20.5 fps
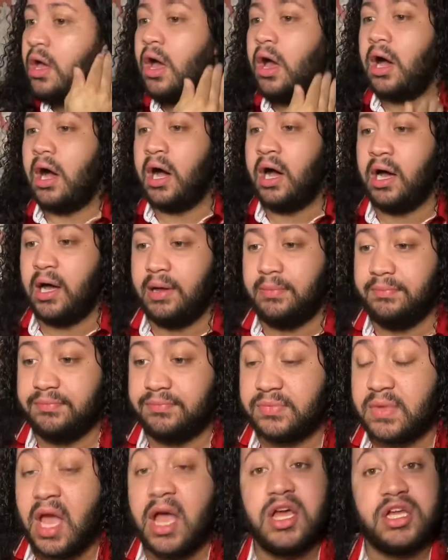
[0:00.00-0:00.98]
Um,
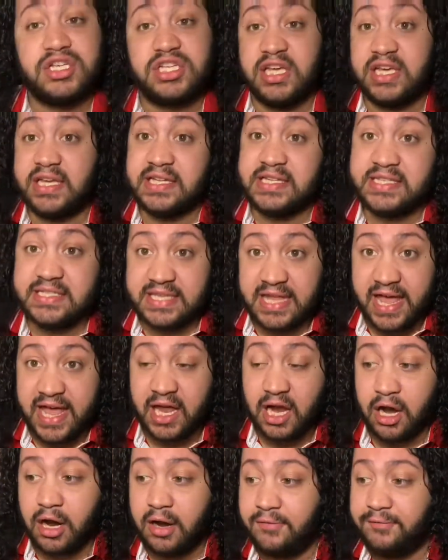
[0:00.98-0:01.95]
she can
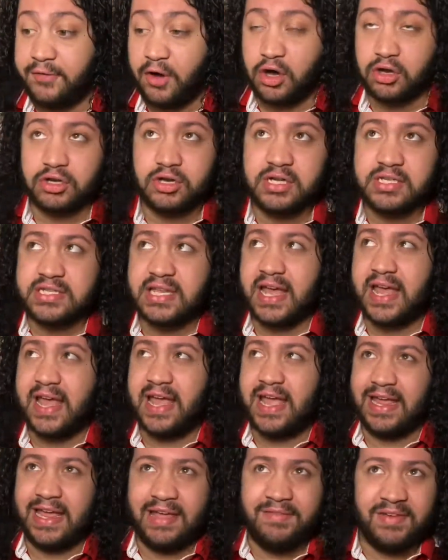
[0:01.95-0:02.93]
sing her vocals,
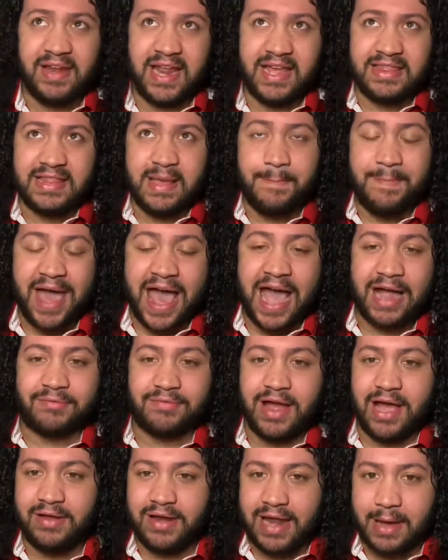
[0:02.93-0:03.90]
even in the
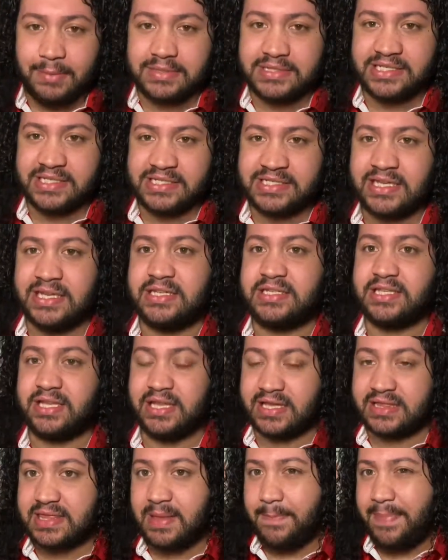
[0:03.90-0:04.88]
background. I was listening to
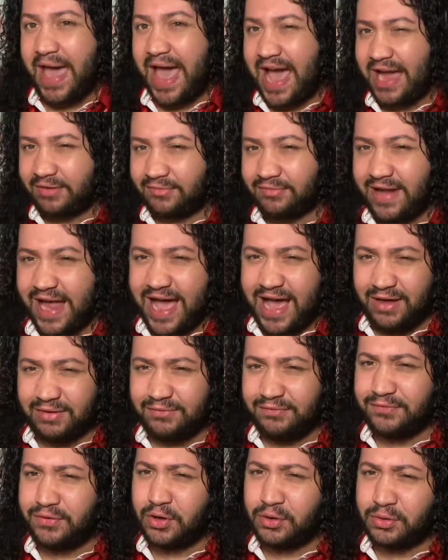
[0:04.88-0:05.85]
like the
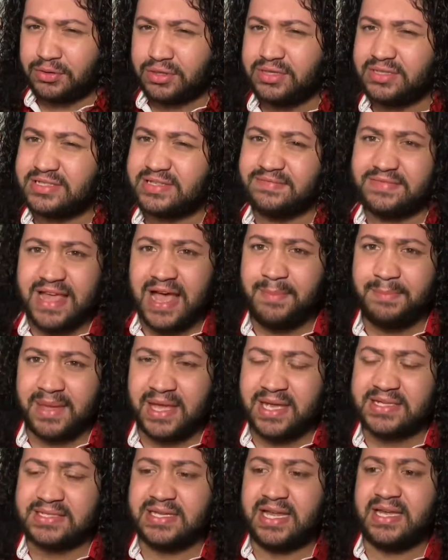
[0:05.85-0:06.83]
background vocals, if that
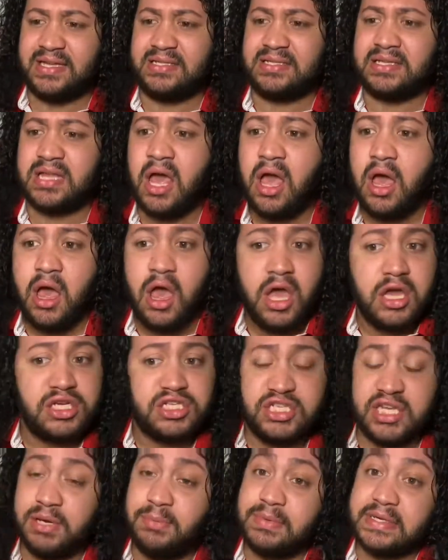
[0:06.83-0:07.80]
makes sense.
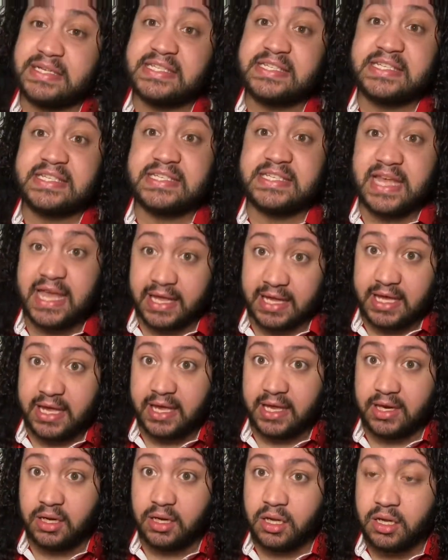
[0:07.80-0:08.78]
She was
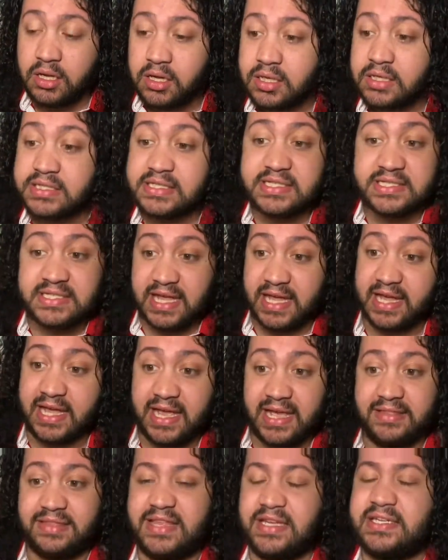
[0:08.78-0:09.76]
singing,
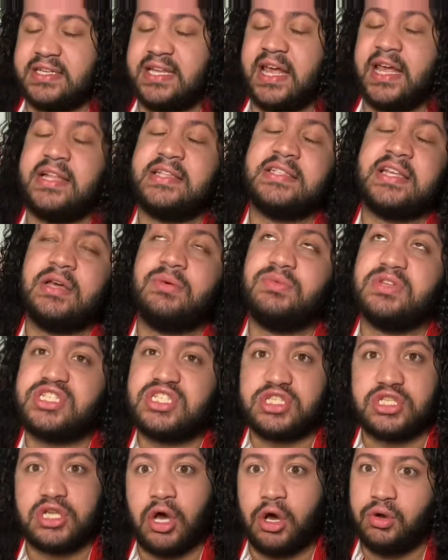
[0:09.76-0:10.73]
singing. The dancing was
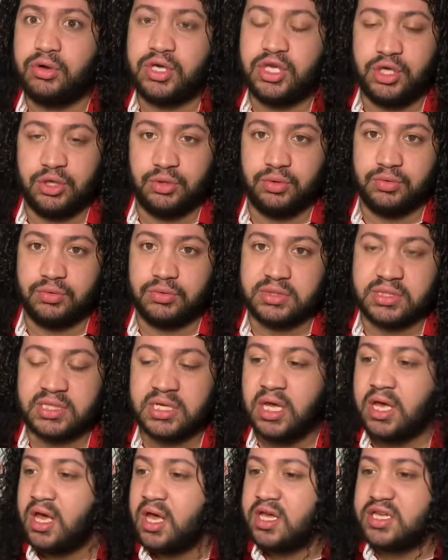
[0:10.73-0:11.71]
so cute.
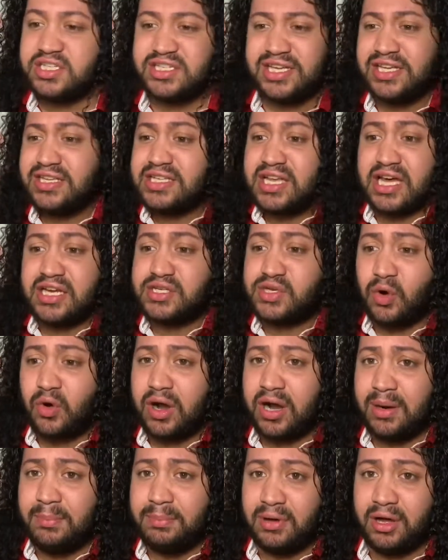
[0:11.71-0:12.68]
She's
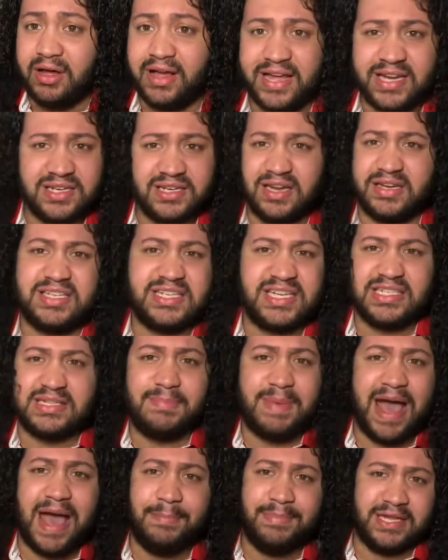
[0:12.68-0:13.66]
adorable, and she's a
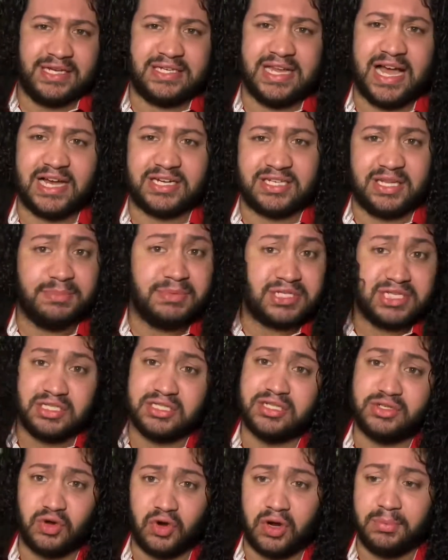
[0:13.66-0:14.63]
bad bitch, actually, but she's
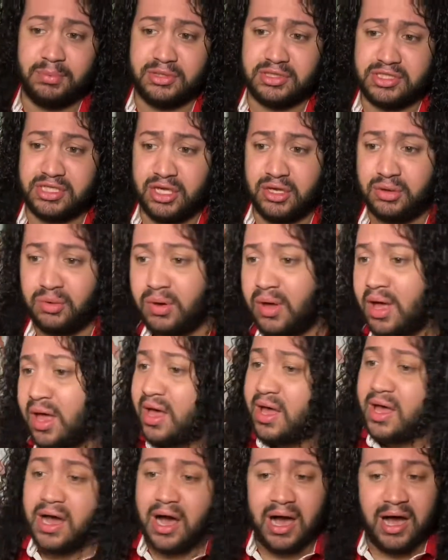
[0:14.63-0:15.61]
adorable, too.
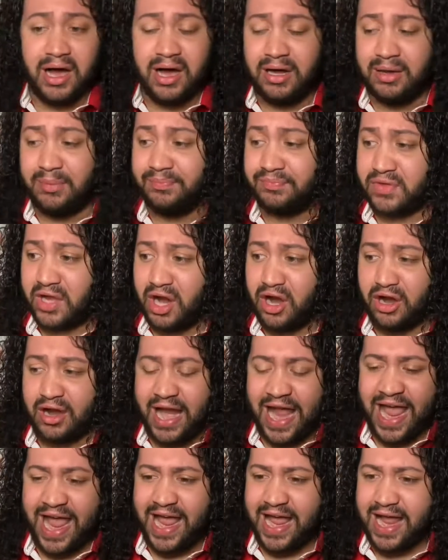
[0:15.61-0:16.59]
Um, her
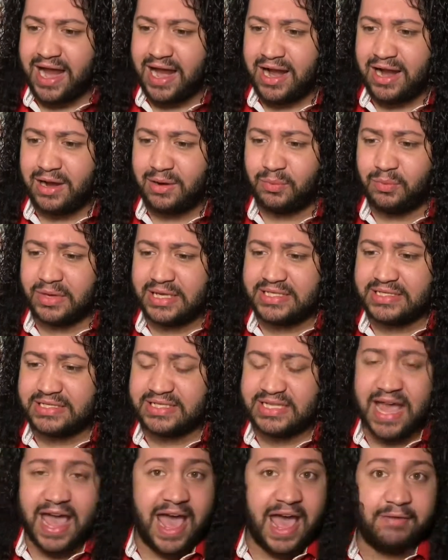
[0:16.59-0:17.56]
hair was
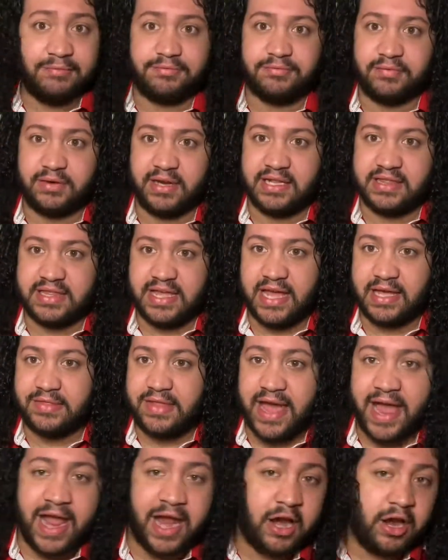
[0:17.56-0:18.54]
everything.
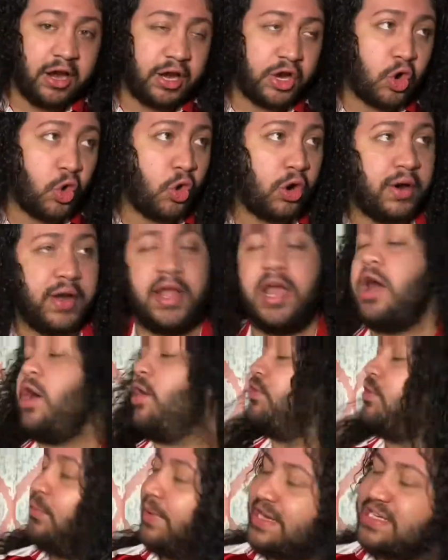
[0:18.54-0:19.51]
The hair
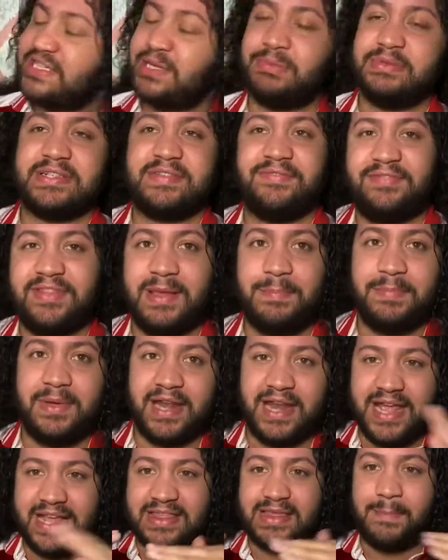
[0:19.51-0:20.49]
choreo, the way she was
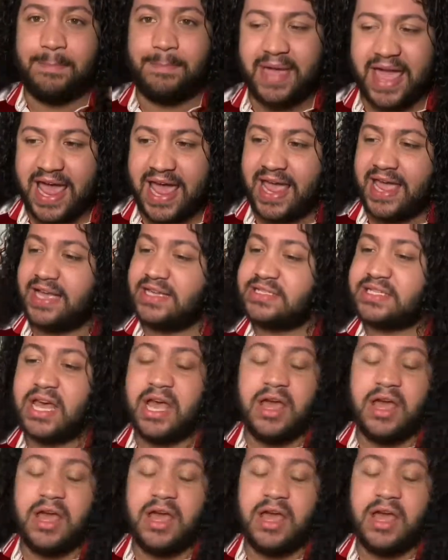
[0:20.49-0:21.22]
flipping it, the bangs.